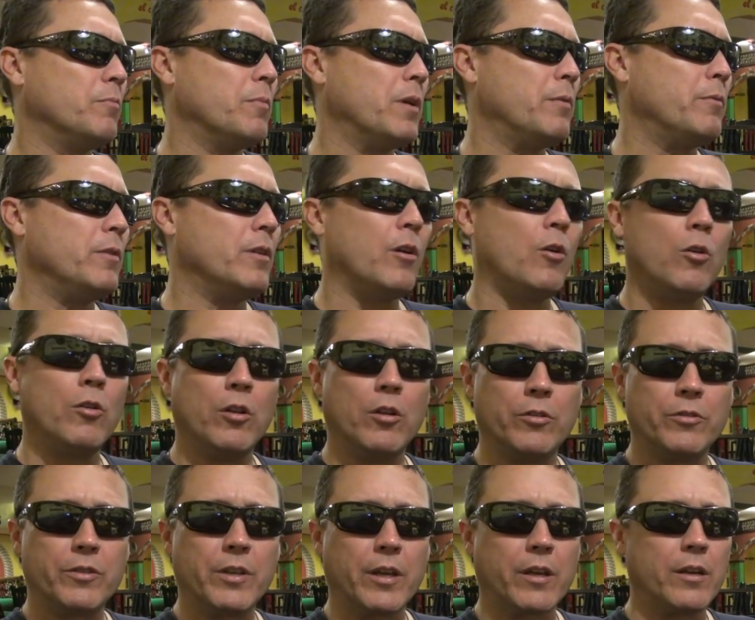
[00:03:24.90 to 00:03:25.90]
Baby, hold
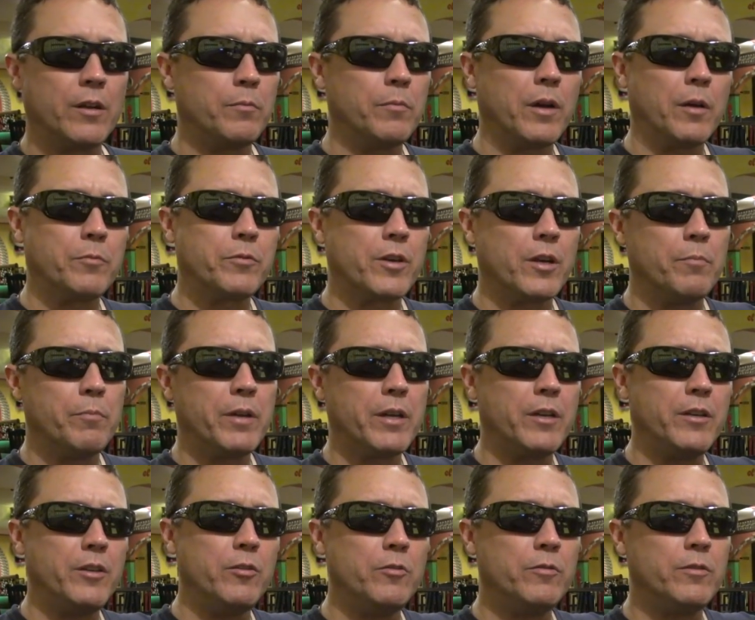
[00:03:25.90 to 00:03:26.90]
on a second. I'm trying to make
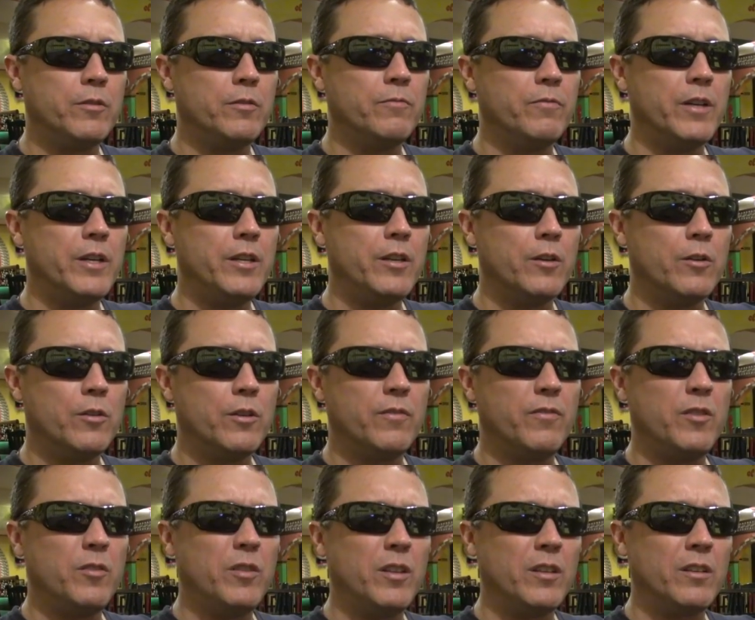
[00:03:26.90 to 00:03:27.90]
a YouTube video
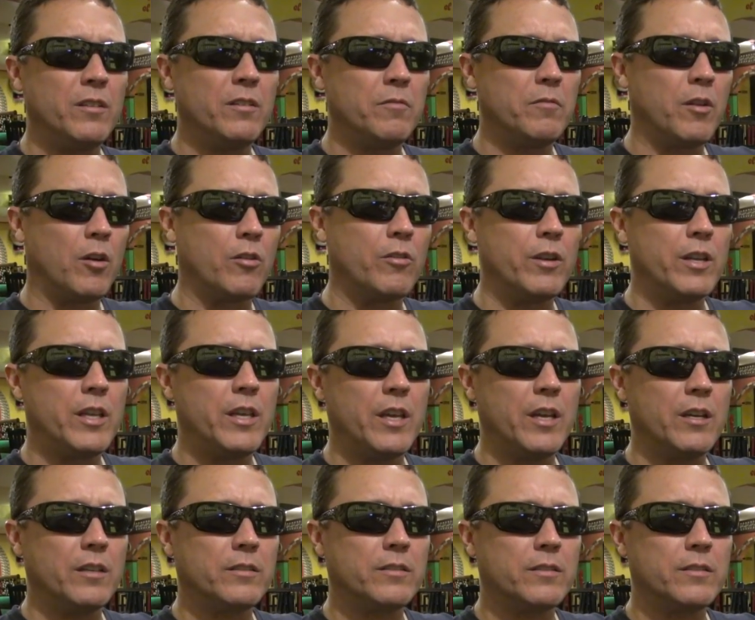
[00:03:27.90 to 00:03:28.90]
if you didn't already
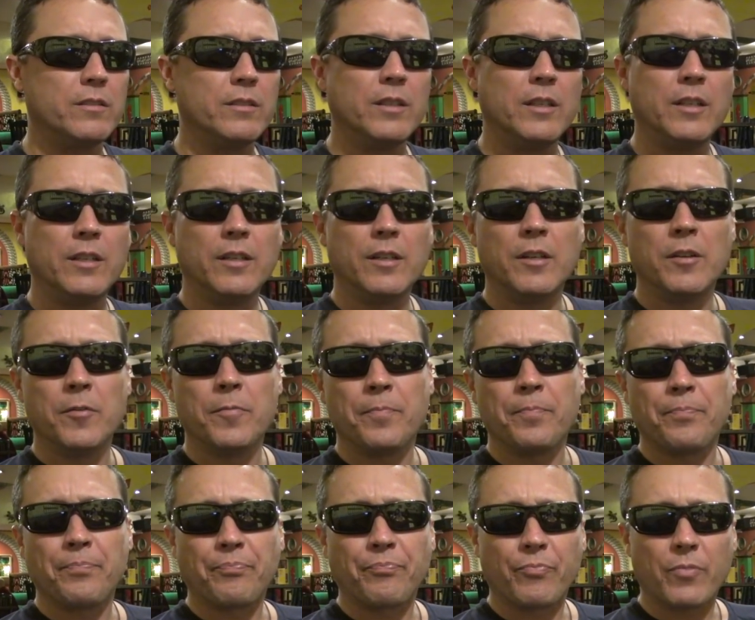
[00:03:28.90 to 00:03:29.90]
guess.
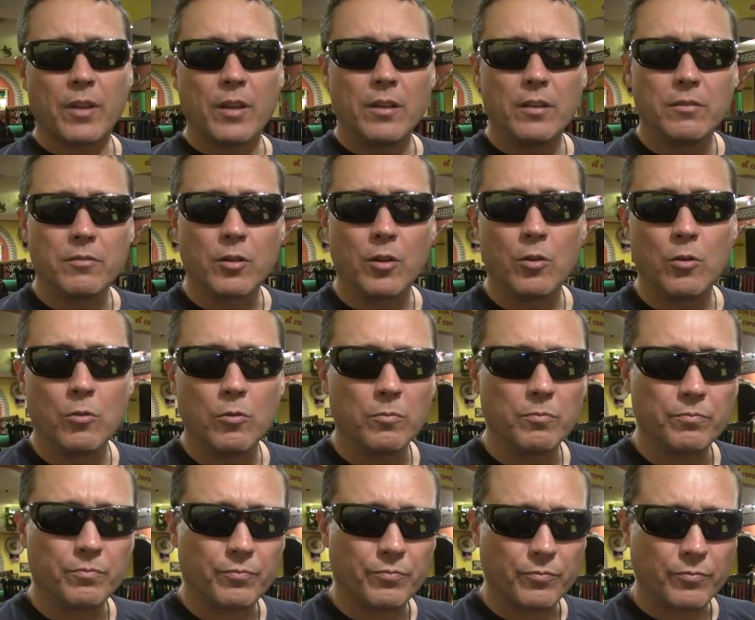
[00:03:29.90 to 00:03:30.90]
So,
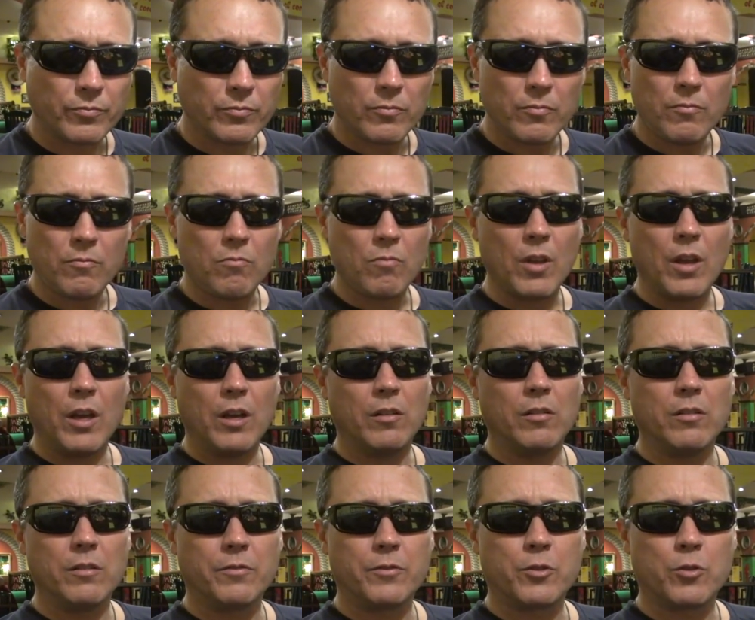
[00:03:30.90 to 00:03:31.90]

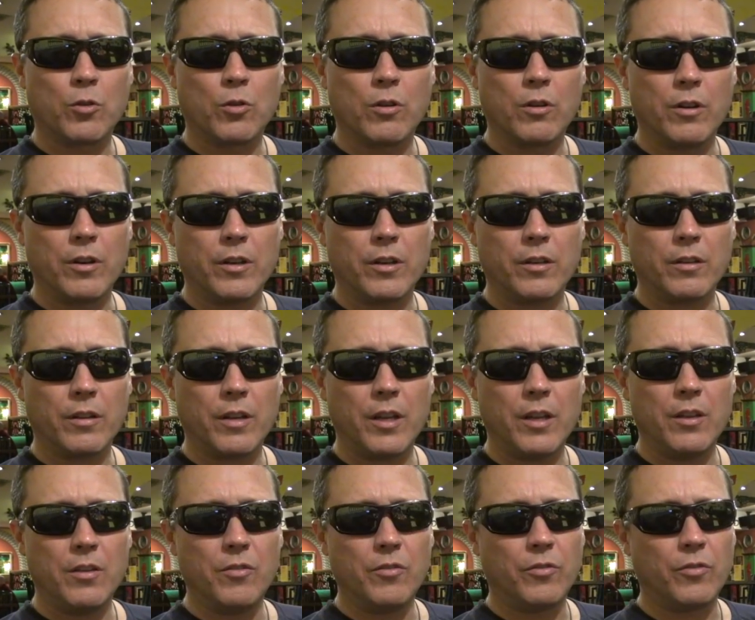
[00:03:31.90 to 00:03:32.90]
Helen of Troy
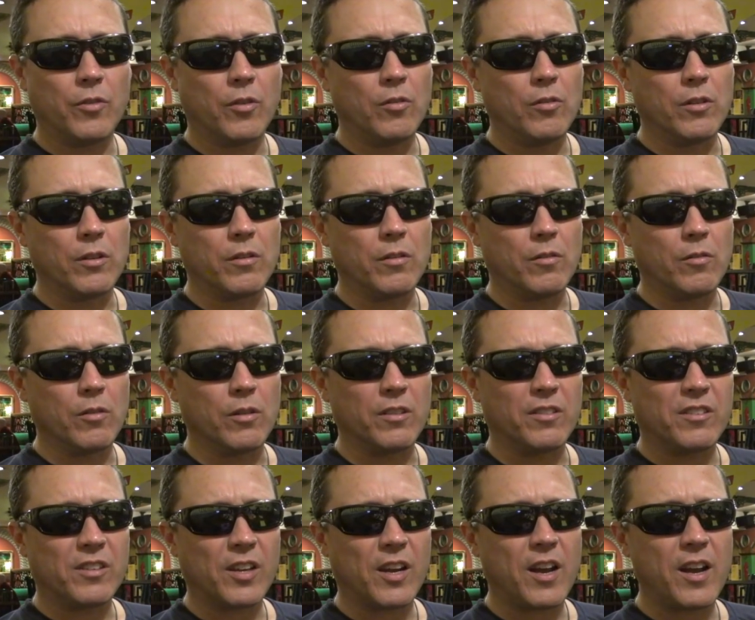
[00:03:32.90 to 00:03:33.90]
is on a
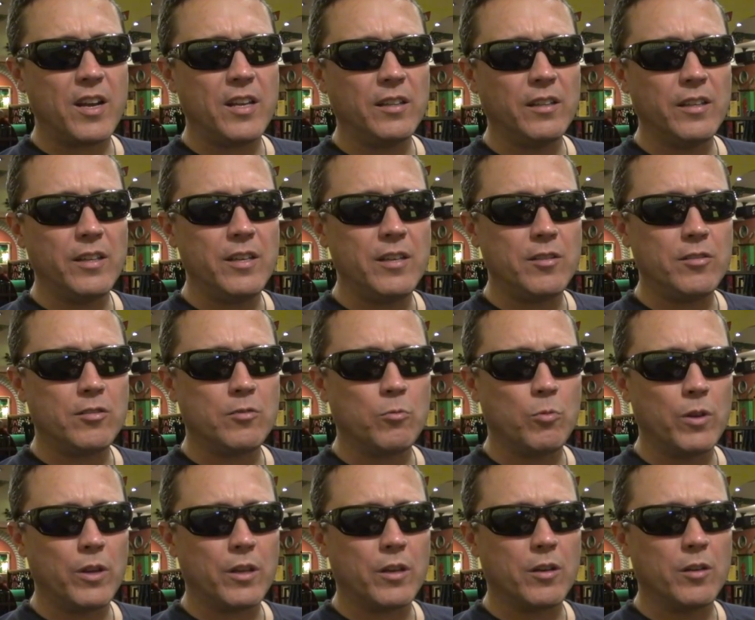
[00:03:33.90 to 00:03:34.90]
tight leash
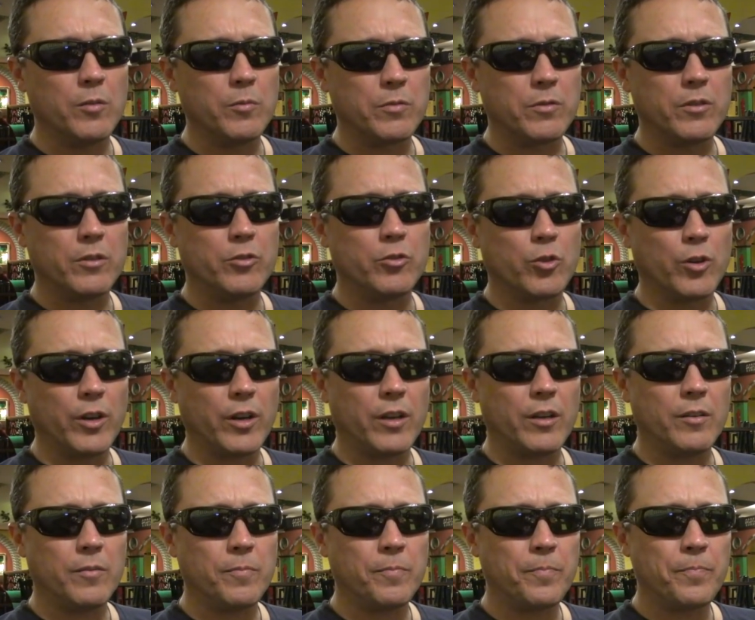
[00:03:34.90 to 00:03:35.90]
when it comes to
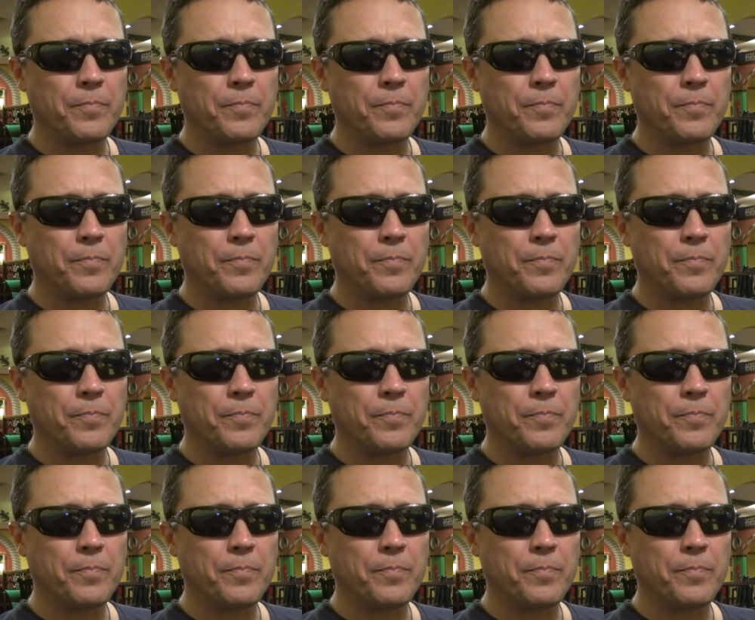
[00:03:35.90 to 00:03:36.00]
drinking.